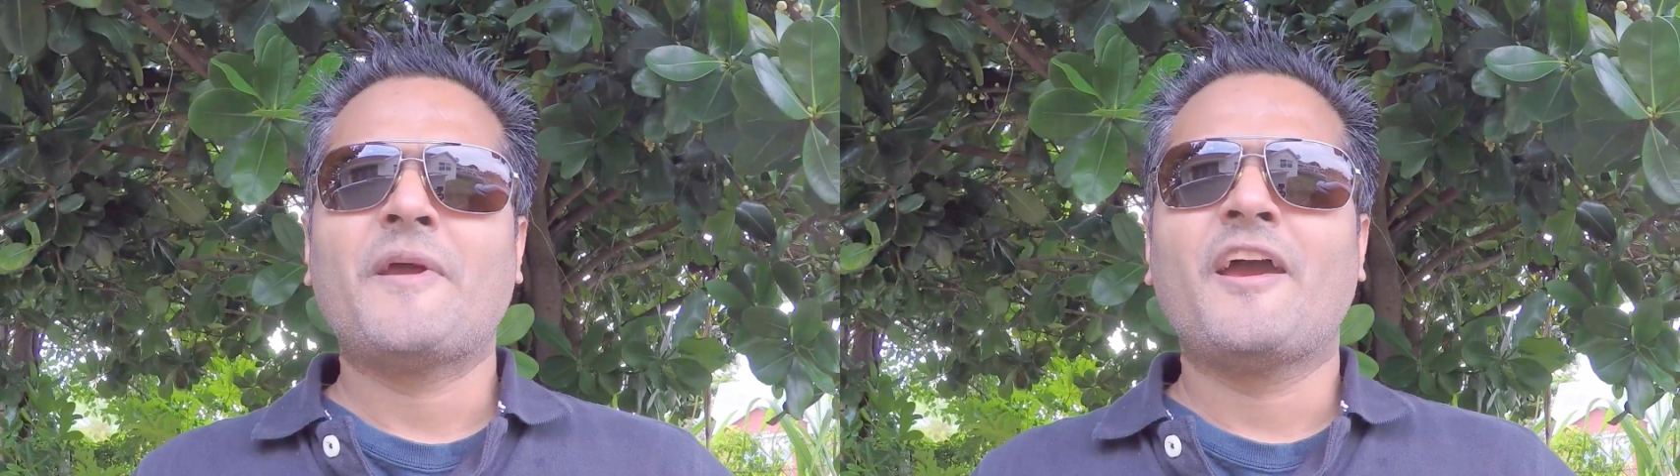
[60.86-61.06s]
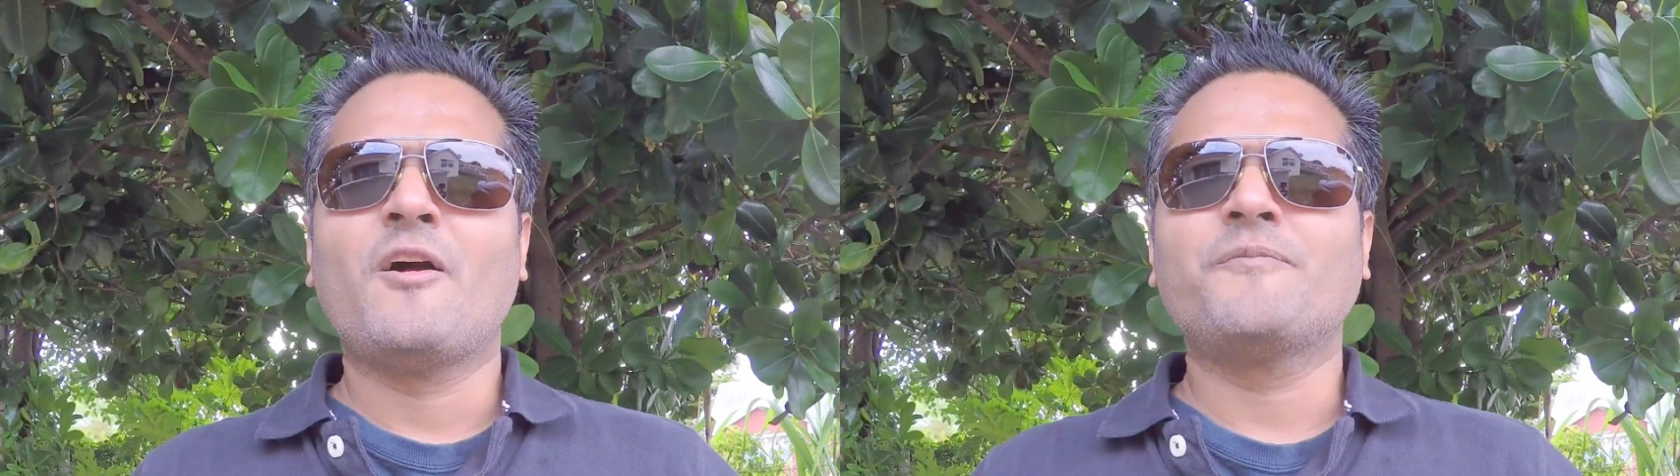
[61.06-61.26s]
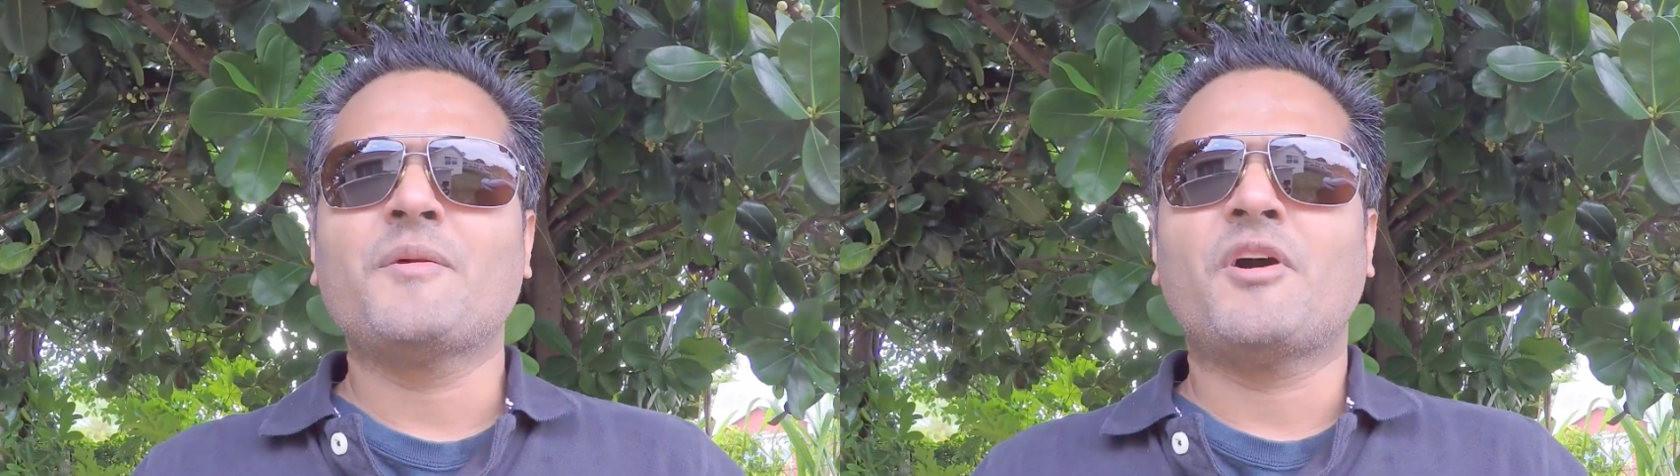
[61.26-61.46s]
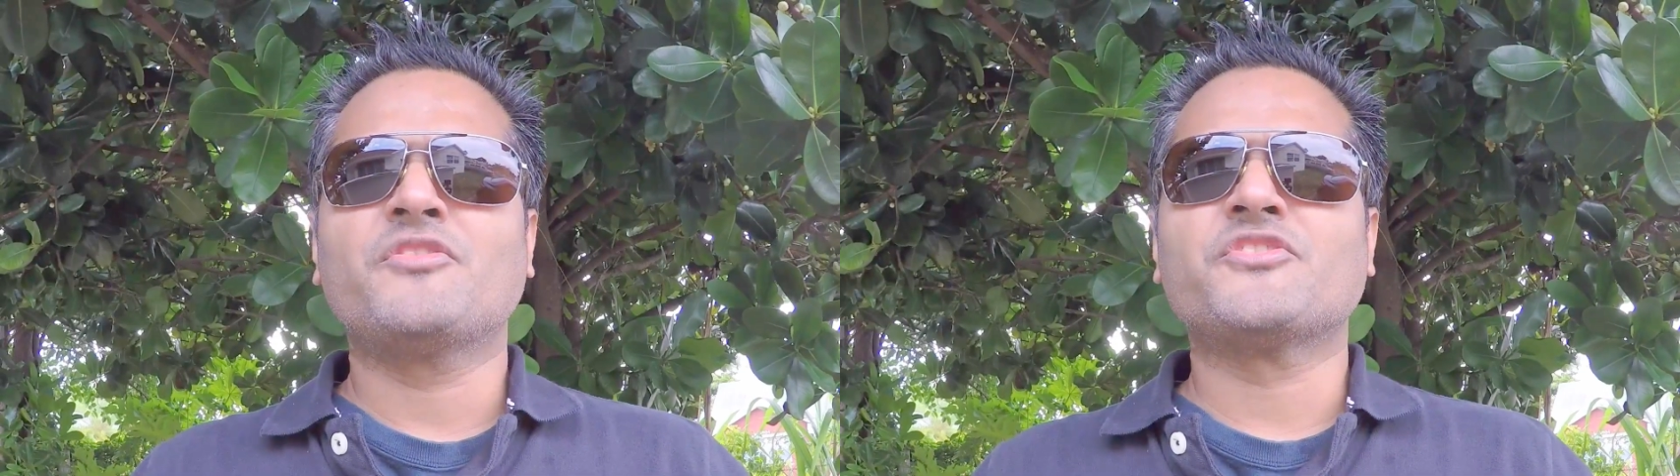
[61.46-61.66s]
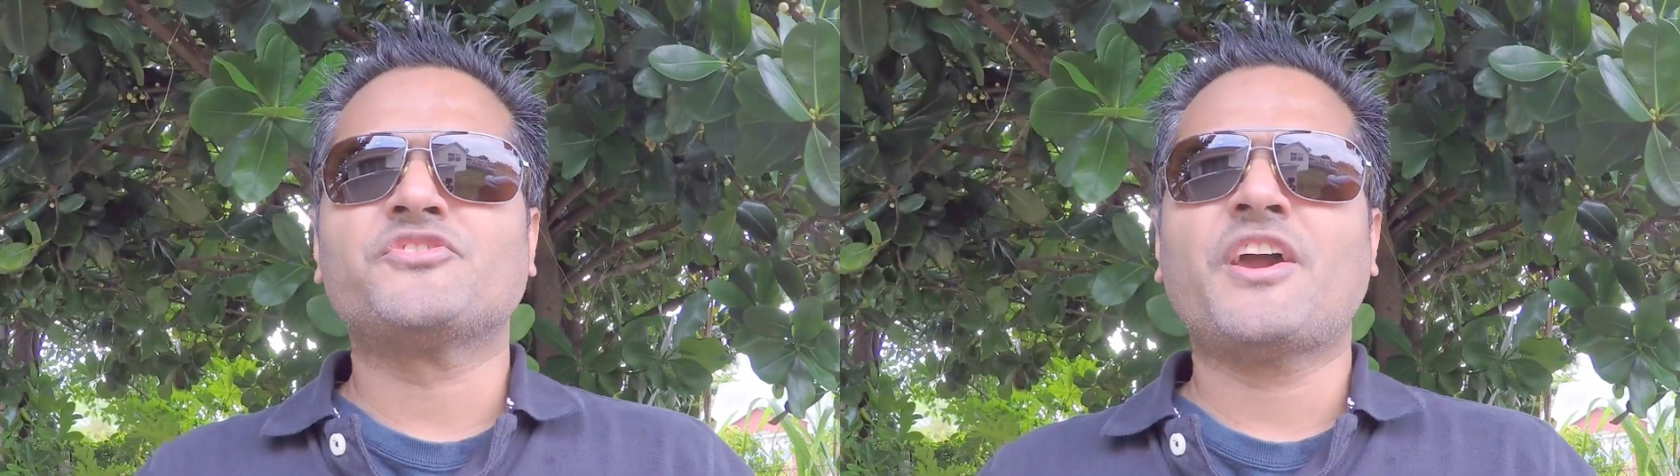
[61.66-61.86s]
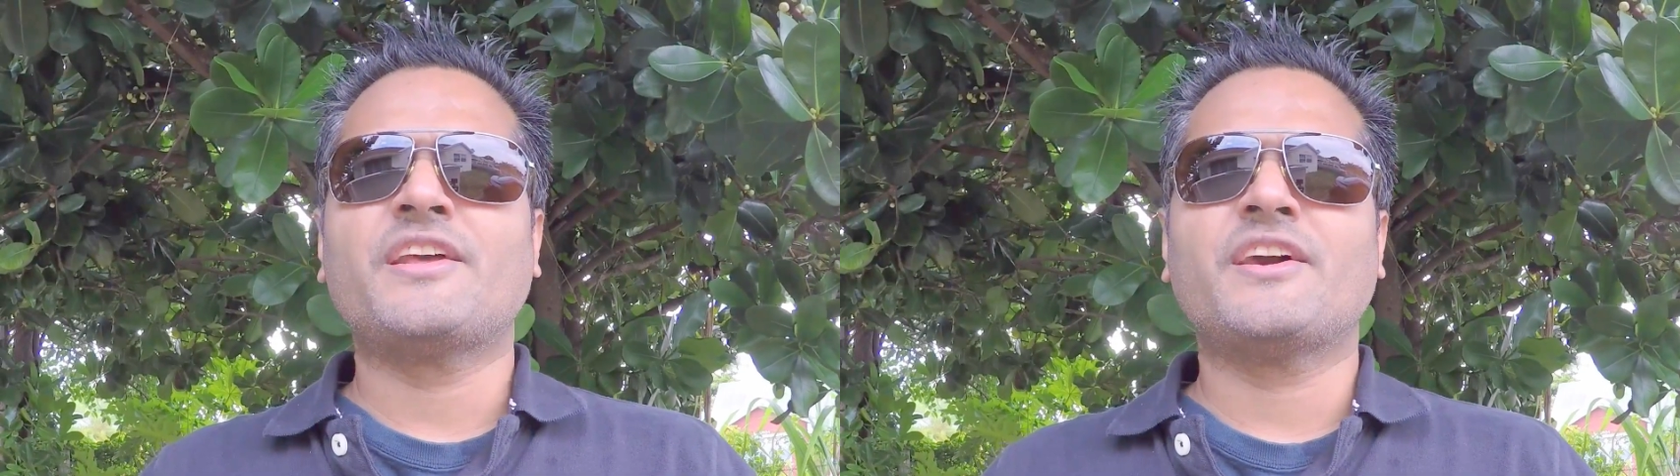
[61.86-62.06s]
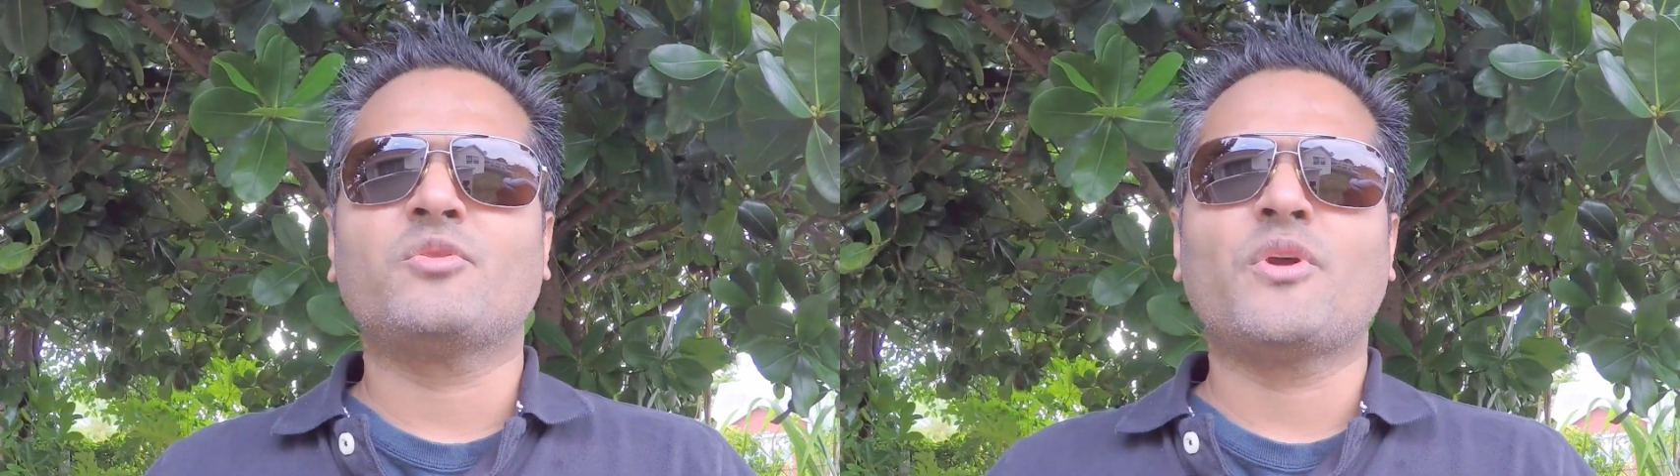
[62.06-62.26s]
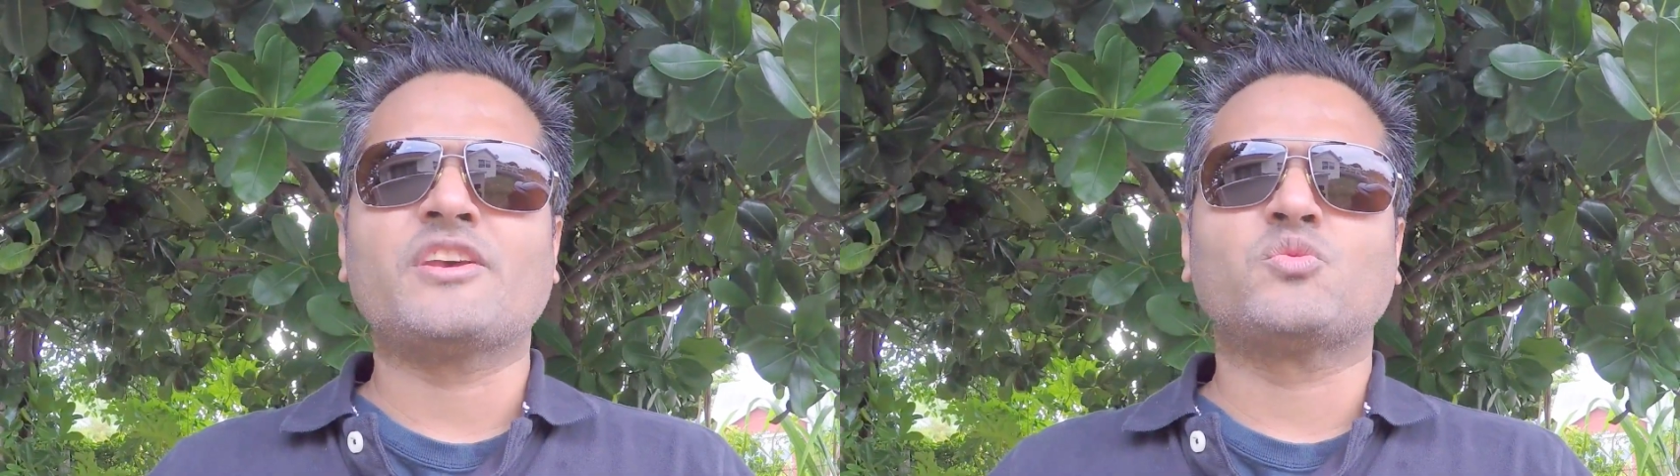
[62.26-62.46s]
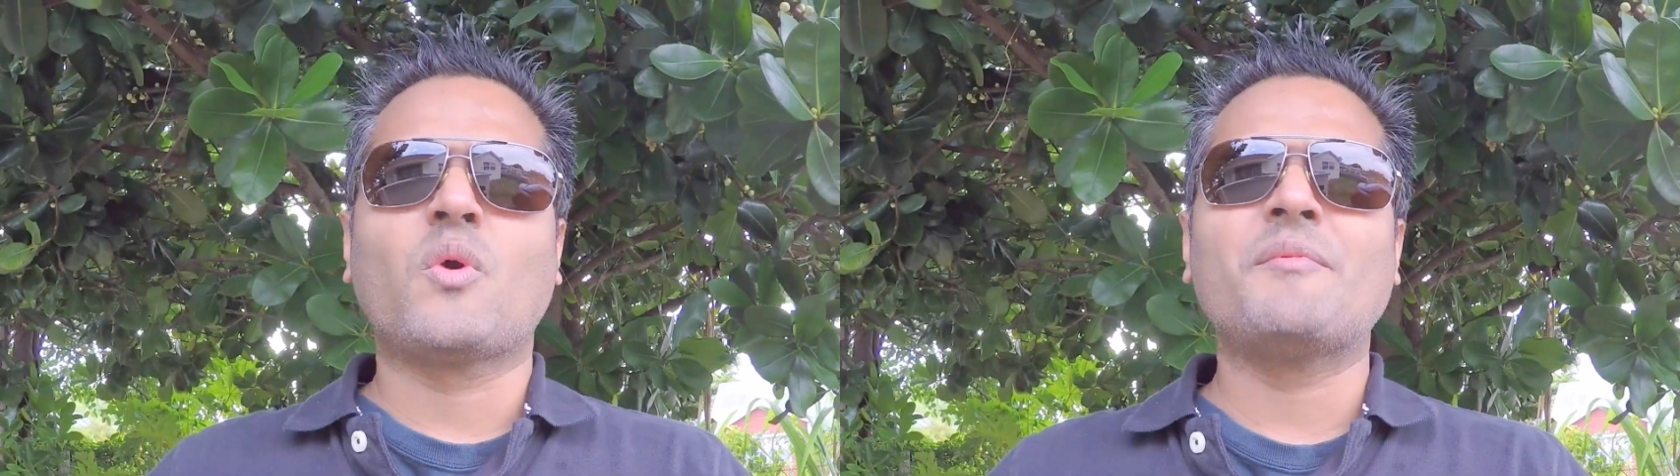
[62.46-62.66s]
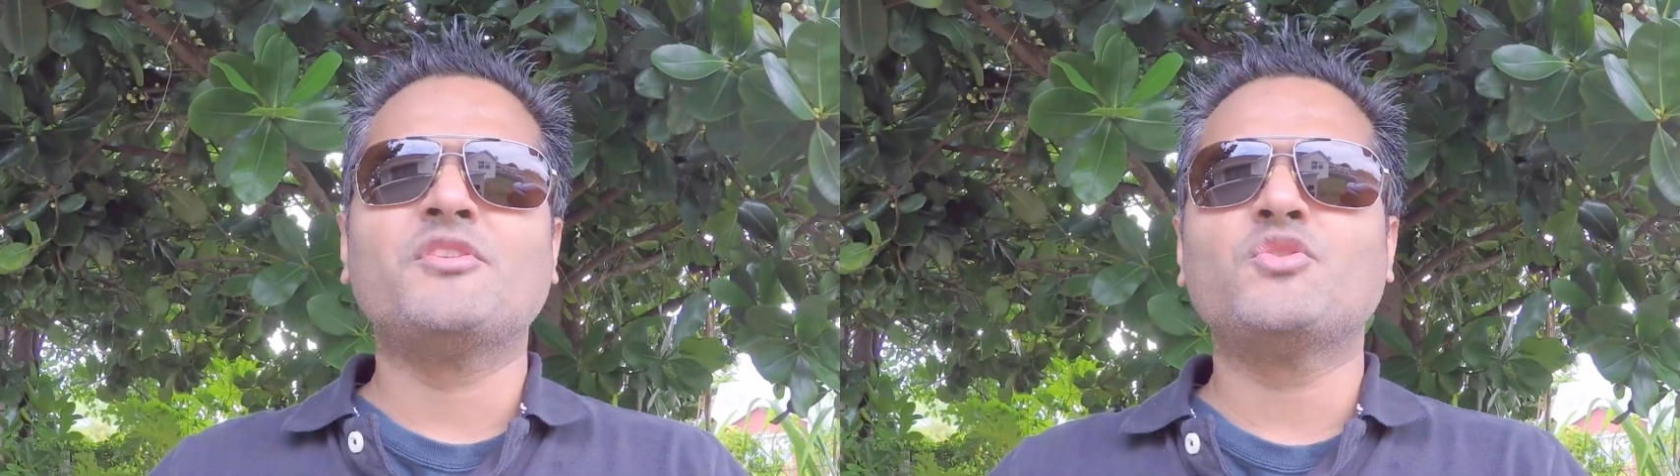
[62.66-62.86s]
help them understand that we as
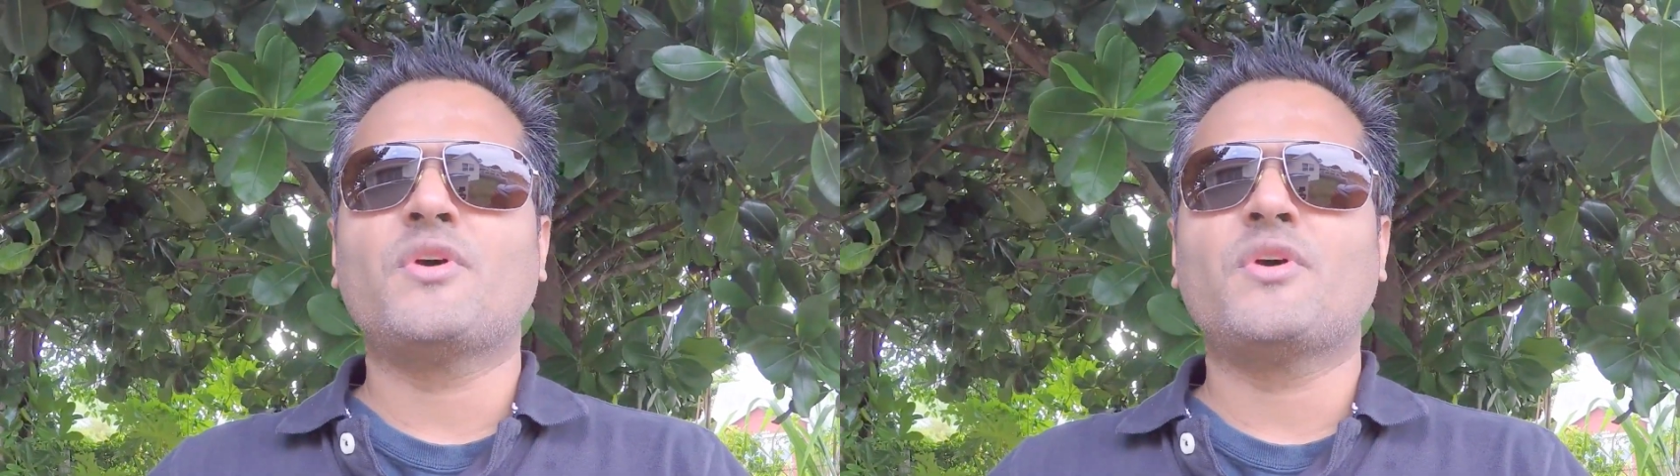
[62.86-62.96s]
women do